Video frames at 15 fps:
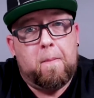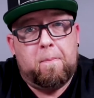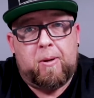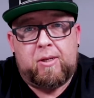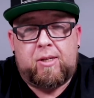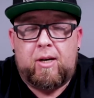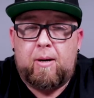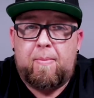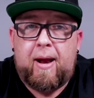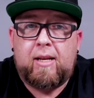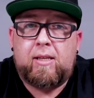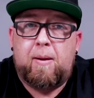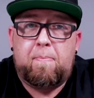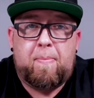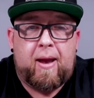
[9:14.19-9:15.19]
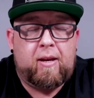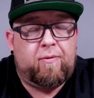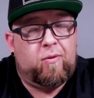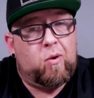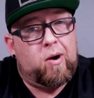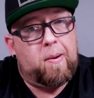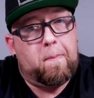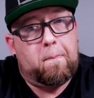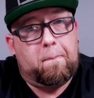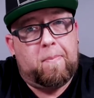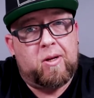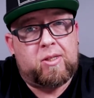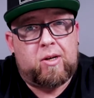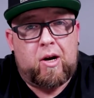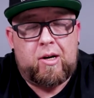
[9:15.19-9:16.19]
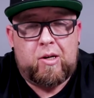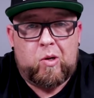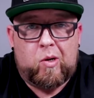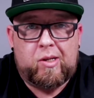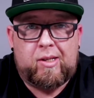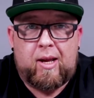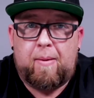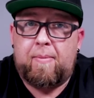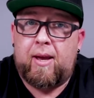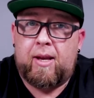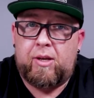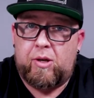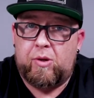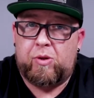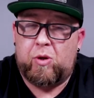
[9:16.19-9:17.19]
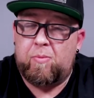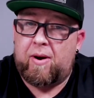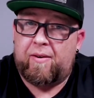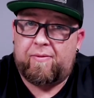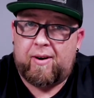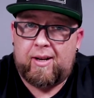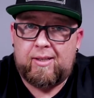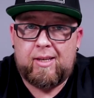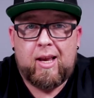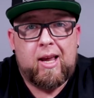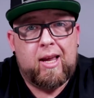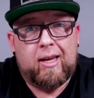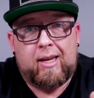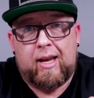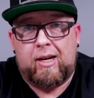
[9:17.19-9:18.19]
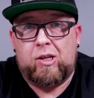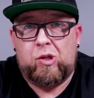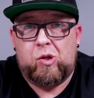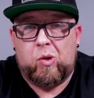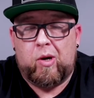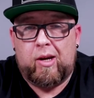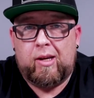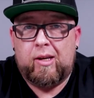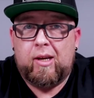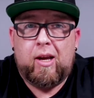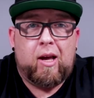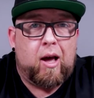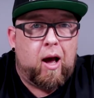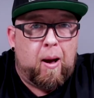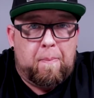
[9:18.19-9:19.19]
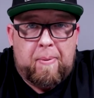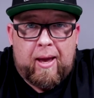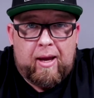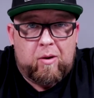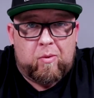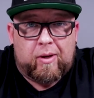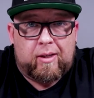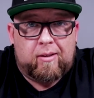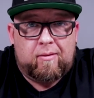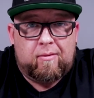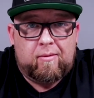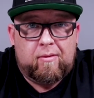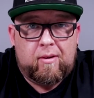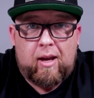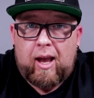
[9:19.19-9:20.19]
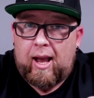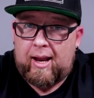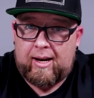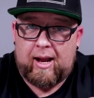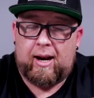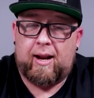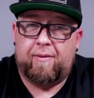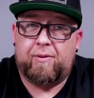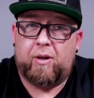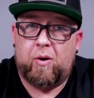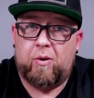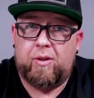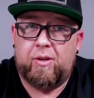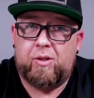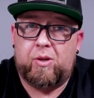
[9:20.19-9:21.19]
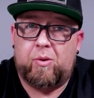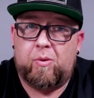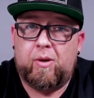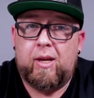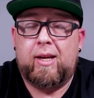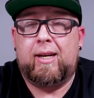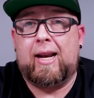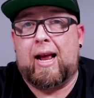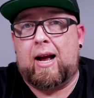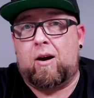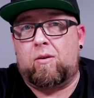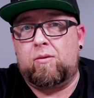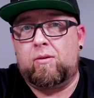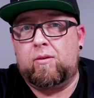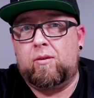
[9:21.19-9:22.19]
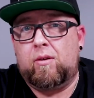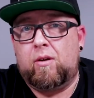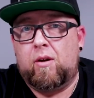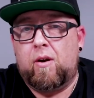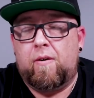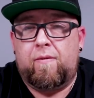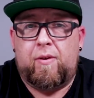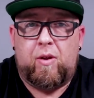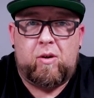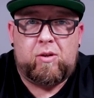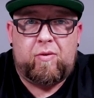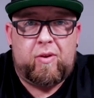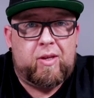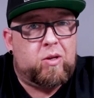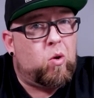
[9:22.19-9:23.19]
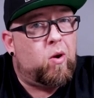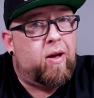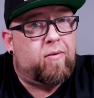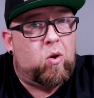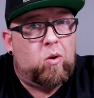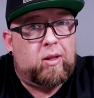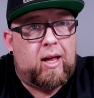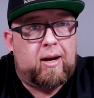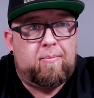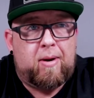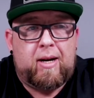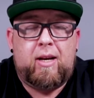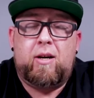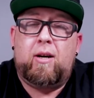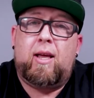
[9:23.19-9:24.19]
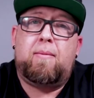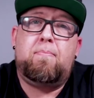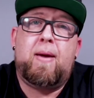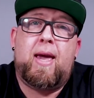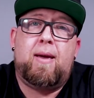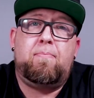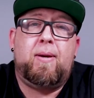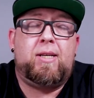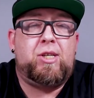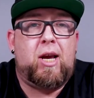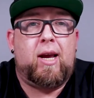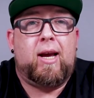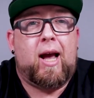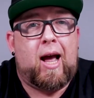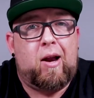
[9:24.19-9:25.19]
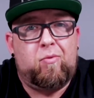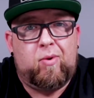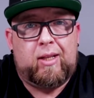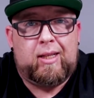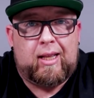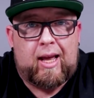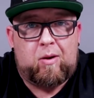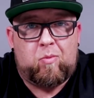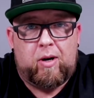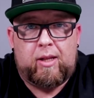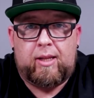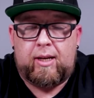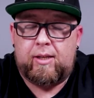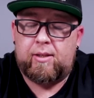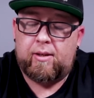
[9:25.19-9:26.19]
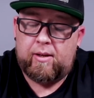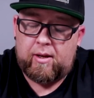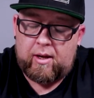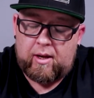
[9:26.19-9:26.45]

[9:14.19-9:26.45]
puts it in your basket, pay for it, puts it on your doorstep, and you too, my friends, can enjoy a penguin and not have to go to the zoo. Now, for those of you that don't have a whole lot of money and you're like, man, Big J, I'd really like one of these,